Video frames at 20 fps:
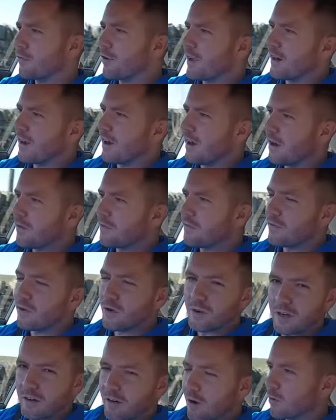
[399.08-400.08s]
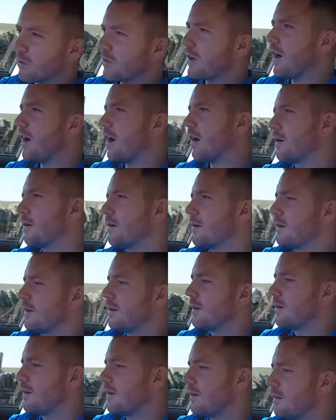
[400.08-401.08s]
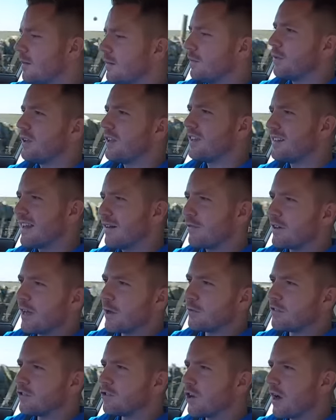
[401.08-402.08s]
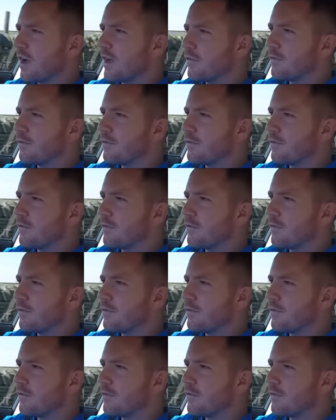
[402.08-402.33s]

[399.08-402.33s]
and a half, four year old car. But you'd never know to drive.